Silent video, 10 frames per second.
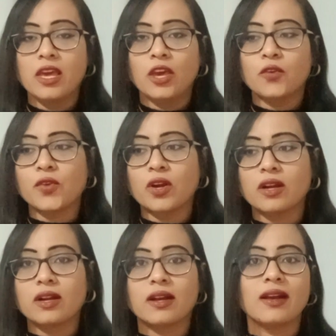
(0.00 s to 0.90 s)
If you
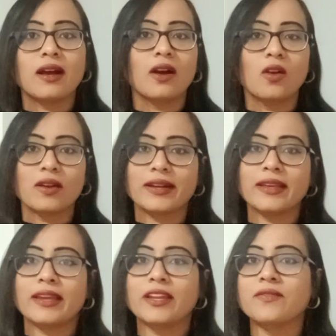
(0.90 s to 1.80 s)
are
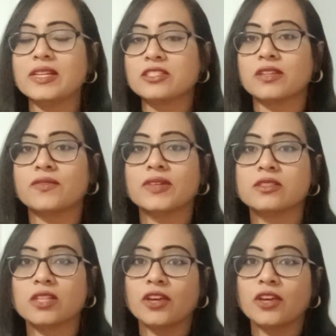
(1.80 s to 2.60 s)
already investor visa,